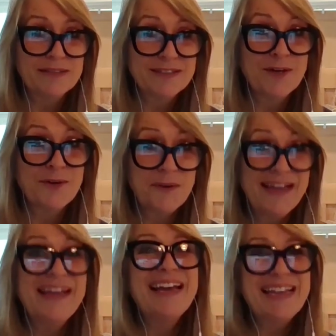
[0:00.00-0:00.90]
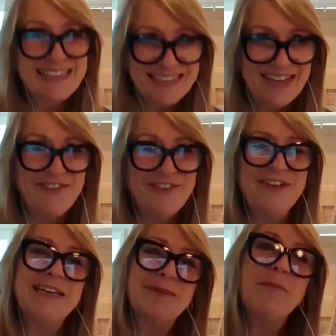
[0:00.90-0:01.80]
So
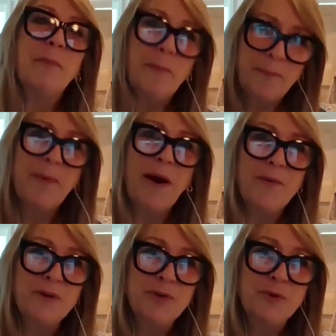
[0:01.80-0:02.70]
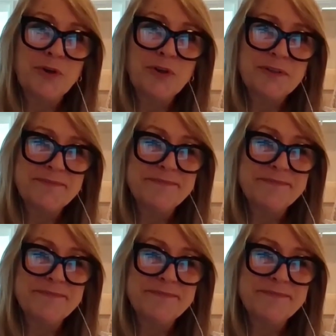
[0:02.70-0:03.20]
definitely buy when you book.